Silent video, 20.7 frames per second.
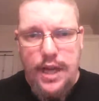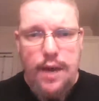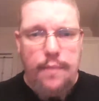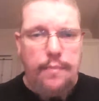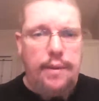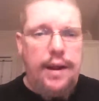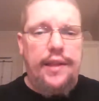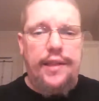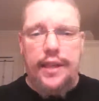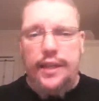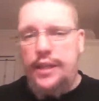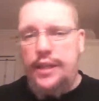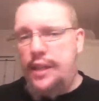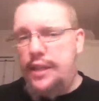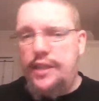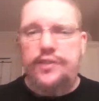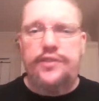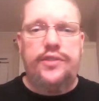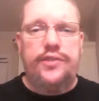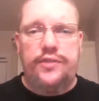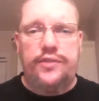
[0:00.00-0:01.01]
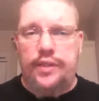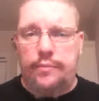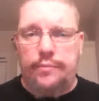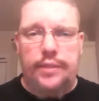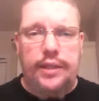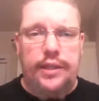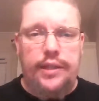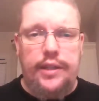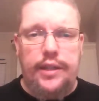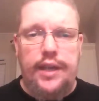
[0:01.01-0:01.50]
But I think that this is
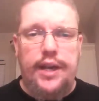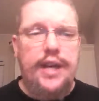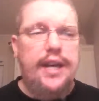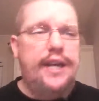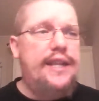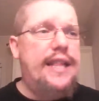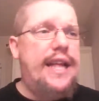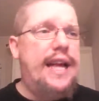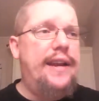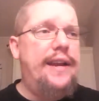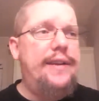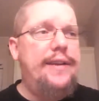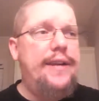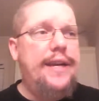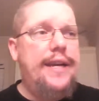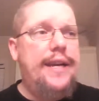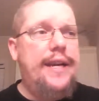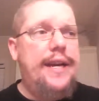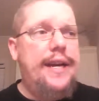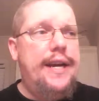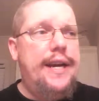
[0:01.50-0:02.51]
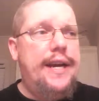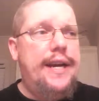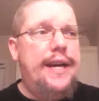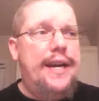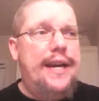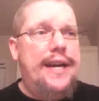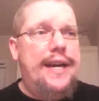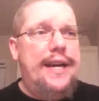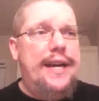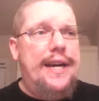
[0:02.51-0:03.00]
something that
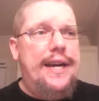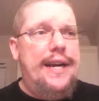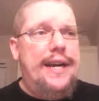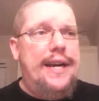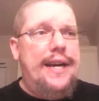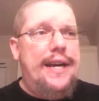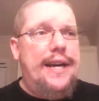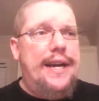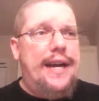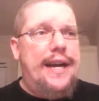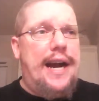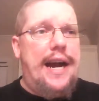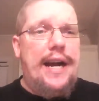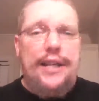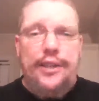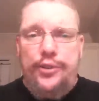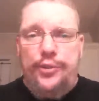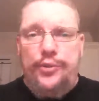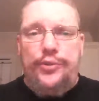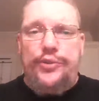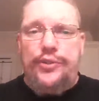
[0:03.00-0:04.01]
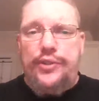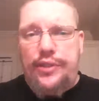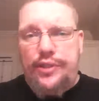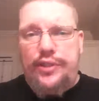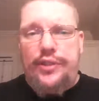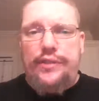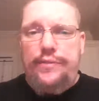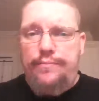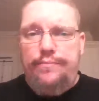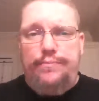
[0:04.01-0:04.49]
I used
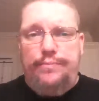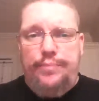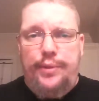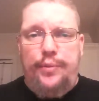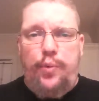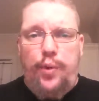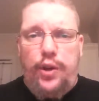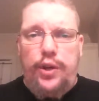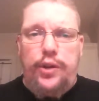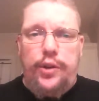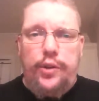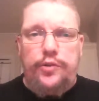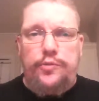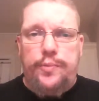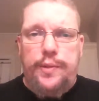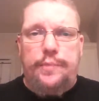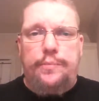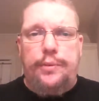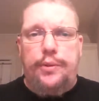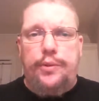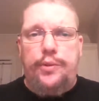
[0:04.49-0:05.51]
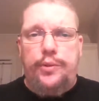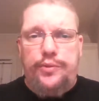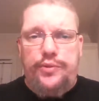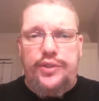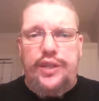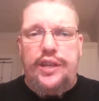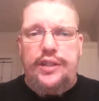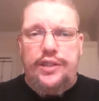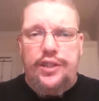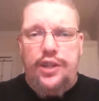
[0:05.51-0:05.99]
to be one of those people who
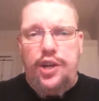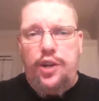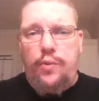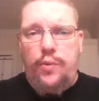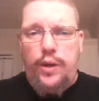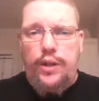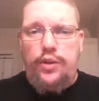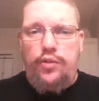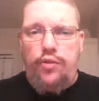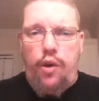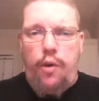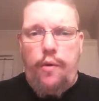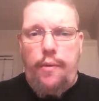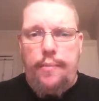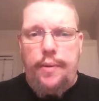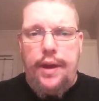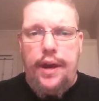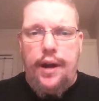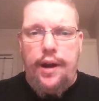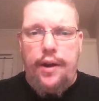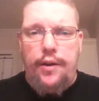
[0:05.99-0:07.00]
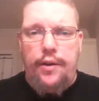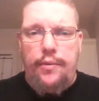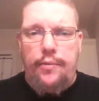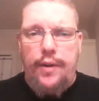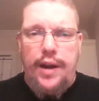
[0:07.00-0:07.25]
said, you know what, grow a pair.